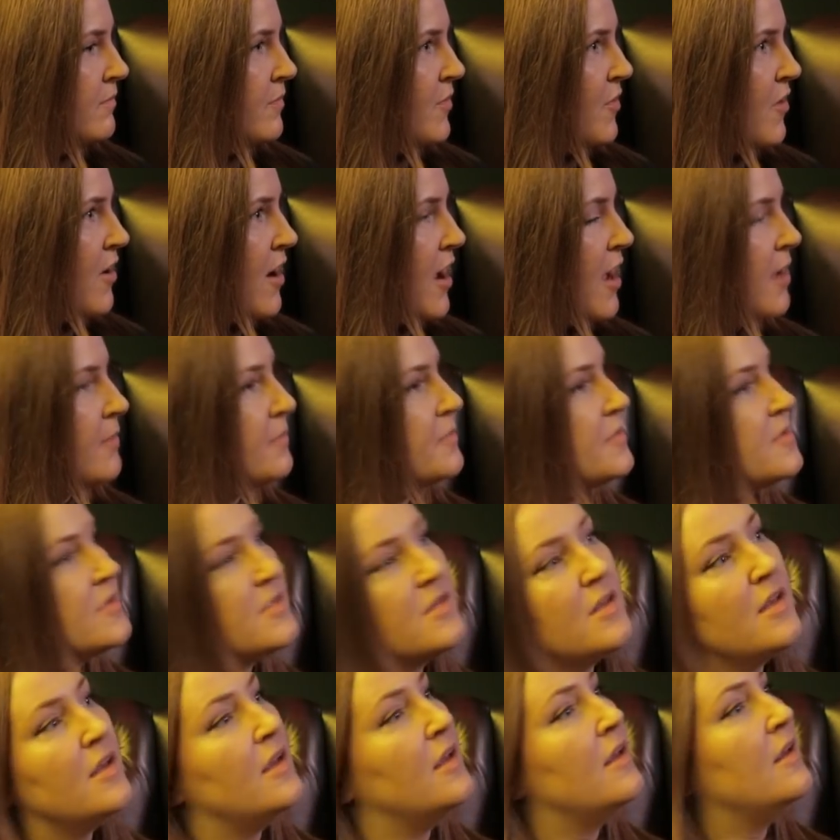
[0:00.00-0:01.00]
perhaps
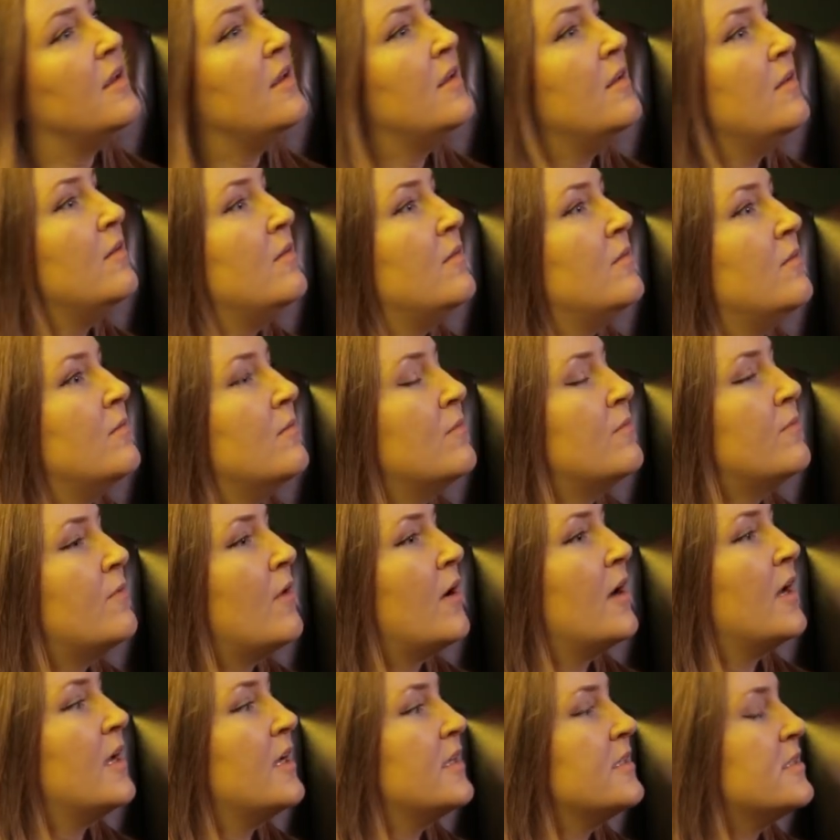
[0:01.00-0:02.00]
the
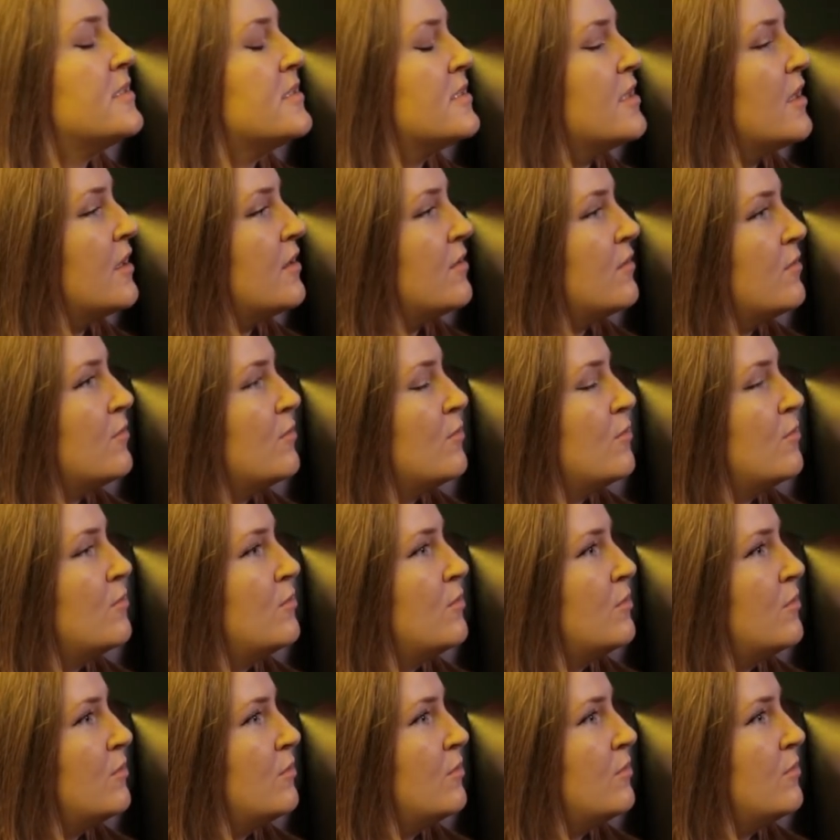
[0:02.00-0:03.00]
violence that
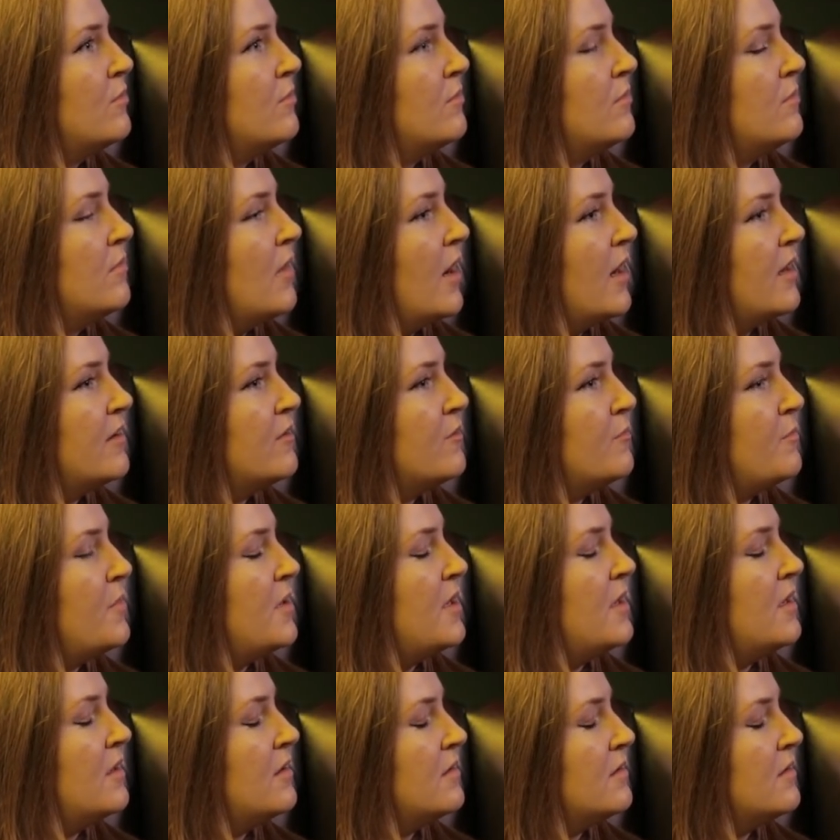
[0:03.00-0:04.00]
might have
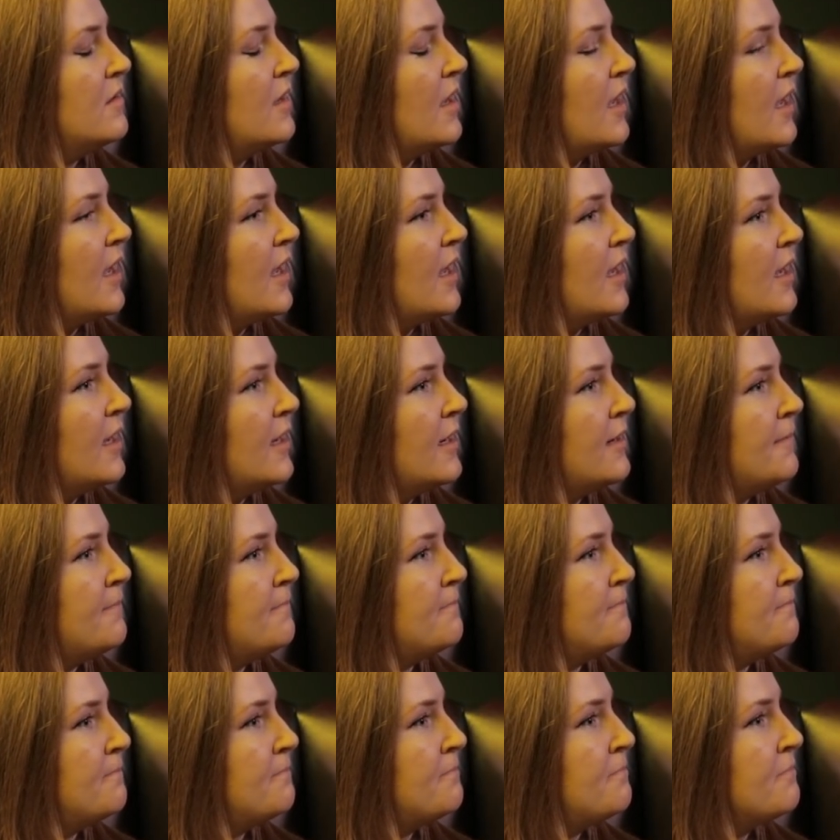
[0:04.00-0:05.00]

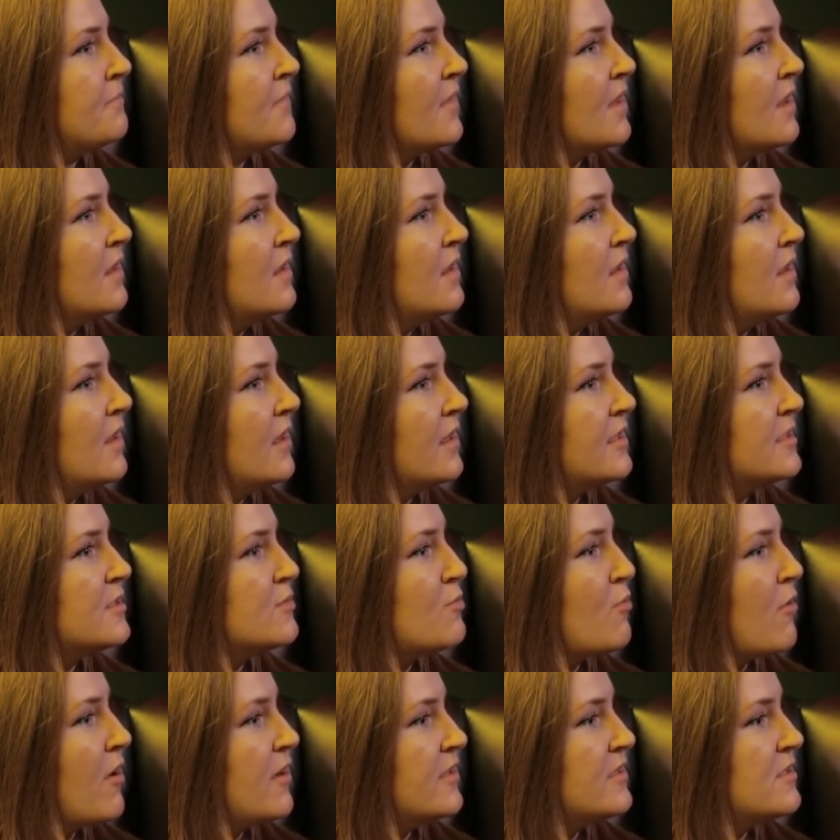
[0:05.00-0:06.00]
been
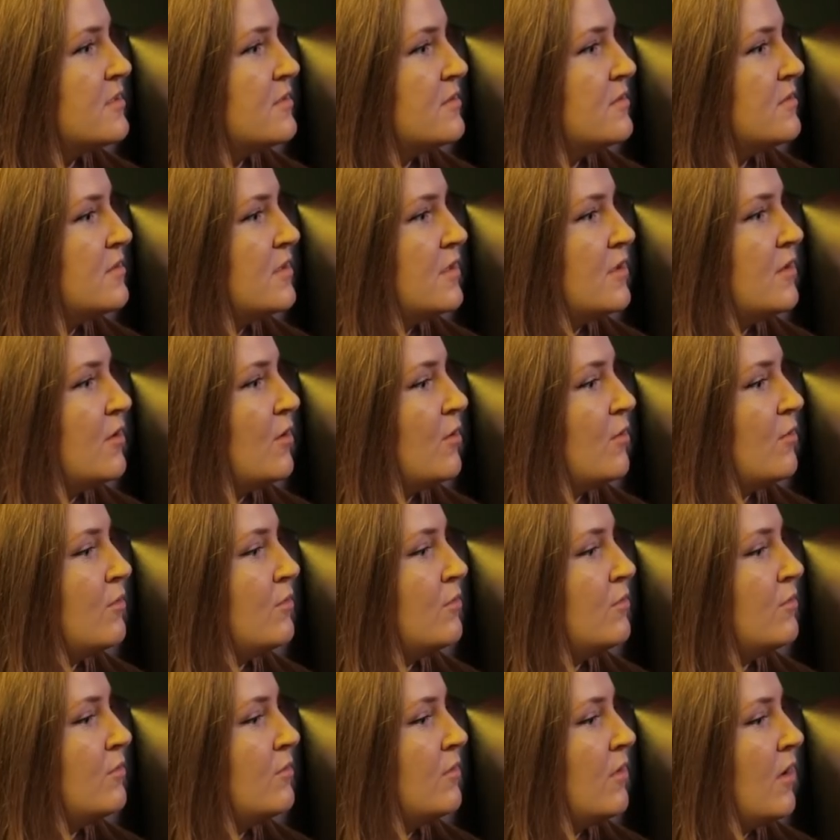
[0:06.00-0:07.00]
expressed, you
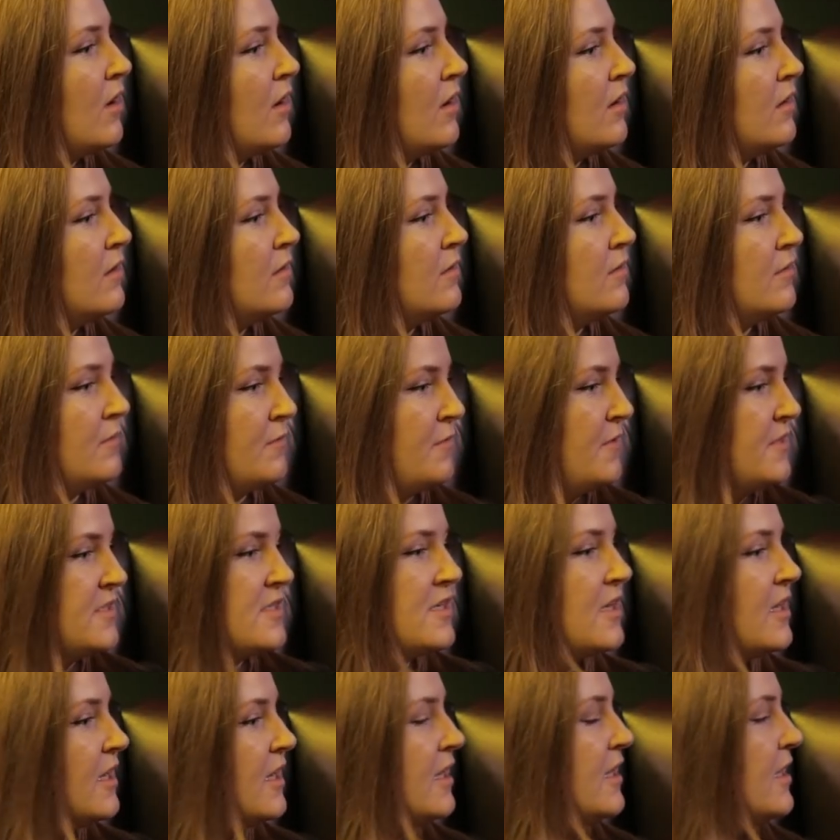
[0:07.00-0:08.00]
know,
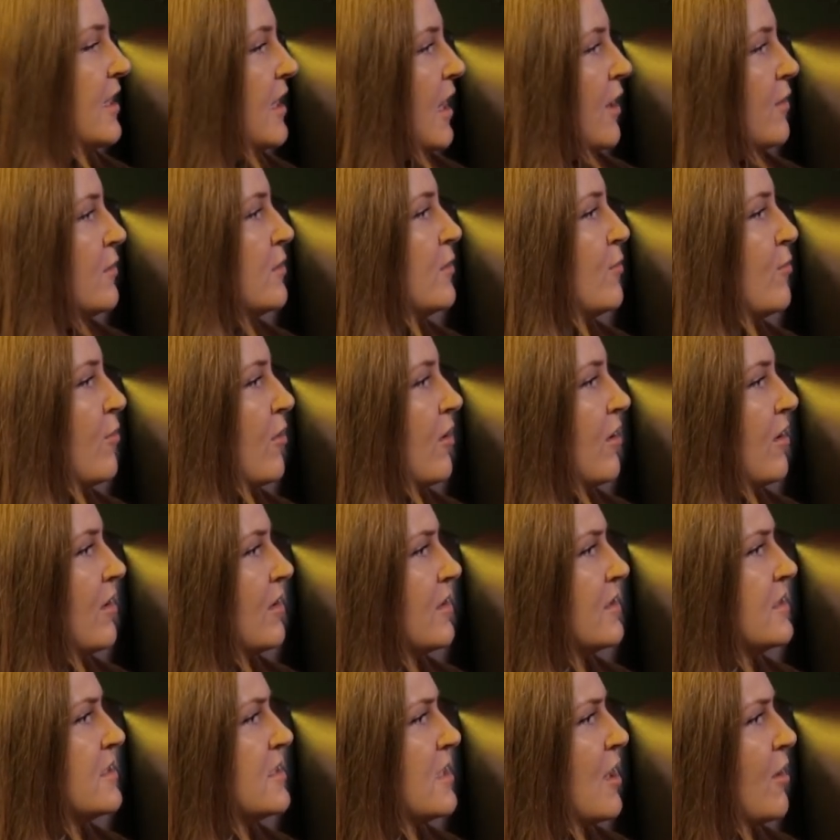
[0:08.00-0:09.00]
physically and out in the
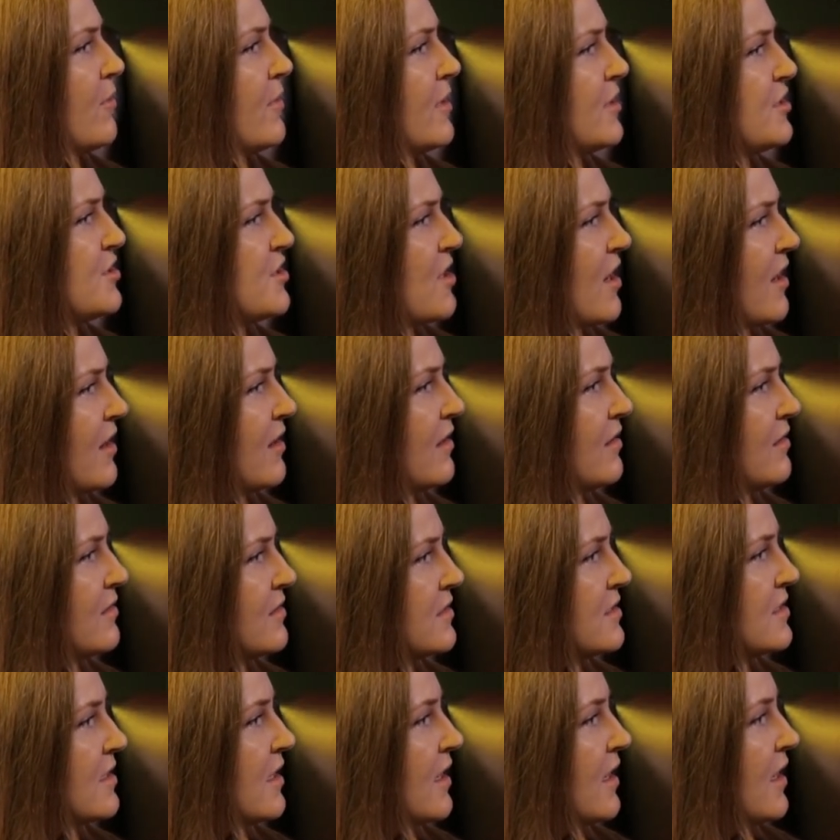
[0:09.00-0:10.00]
world is now being
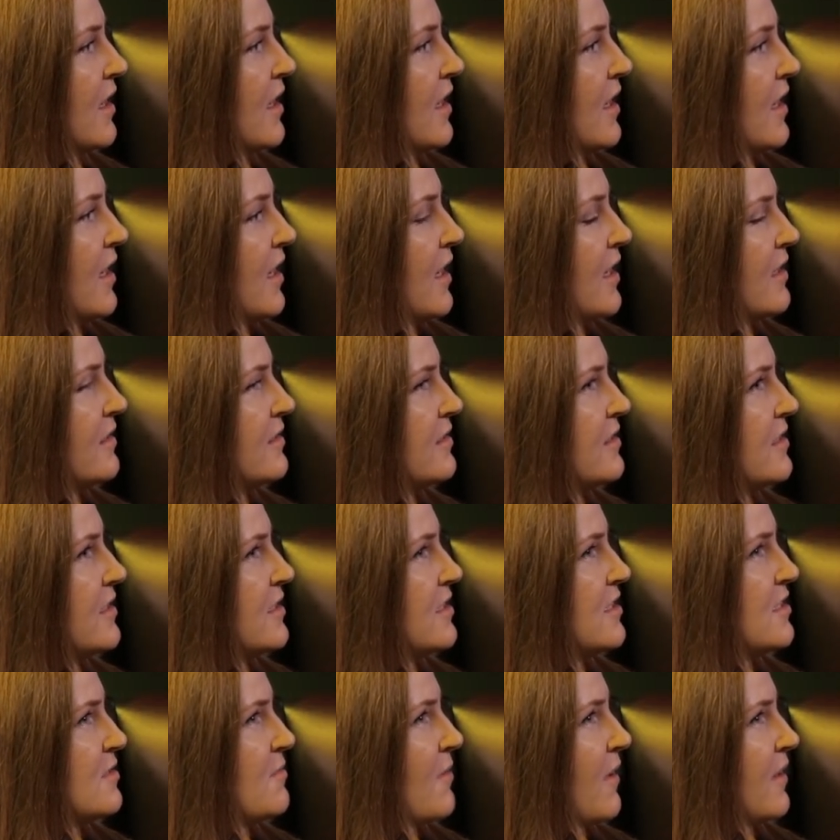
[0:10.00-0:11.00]
channeled into
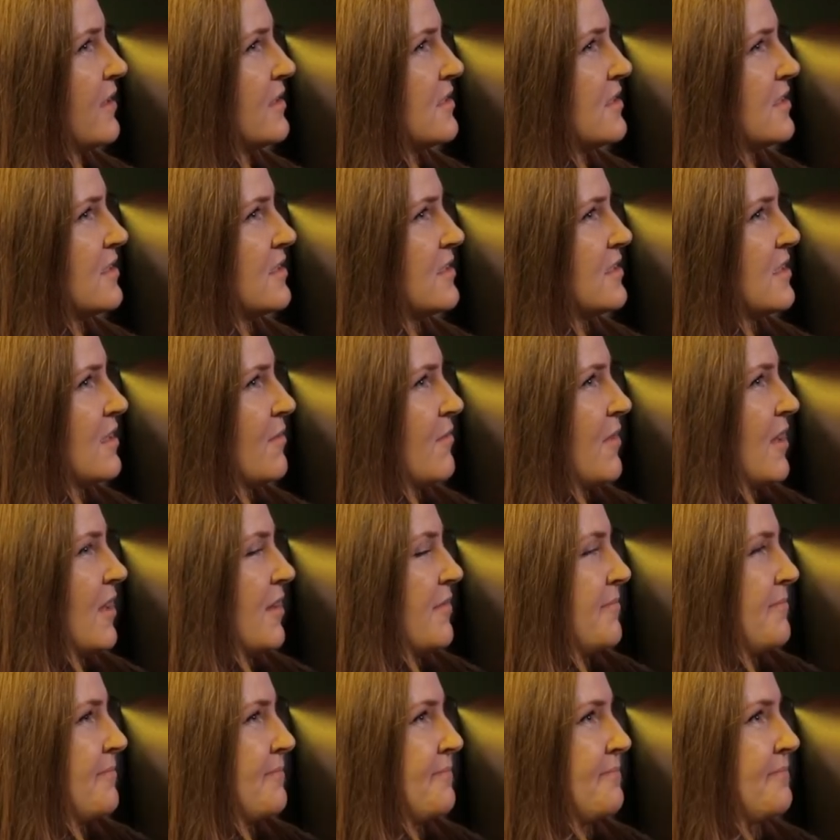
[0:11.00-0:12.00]
these spaces. I
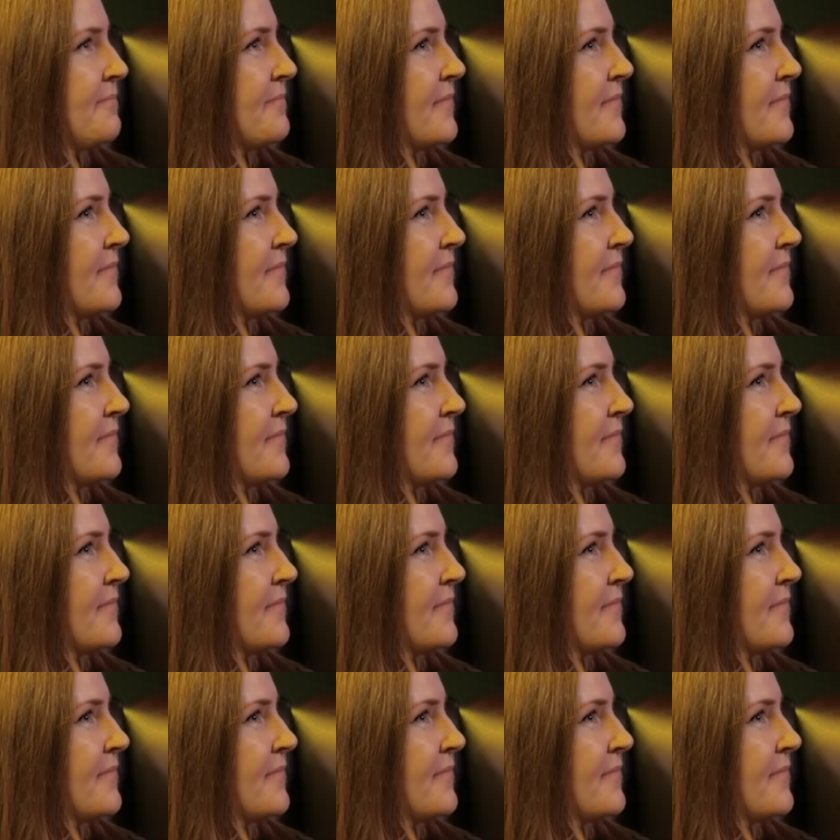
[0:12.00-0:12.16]
mean,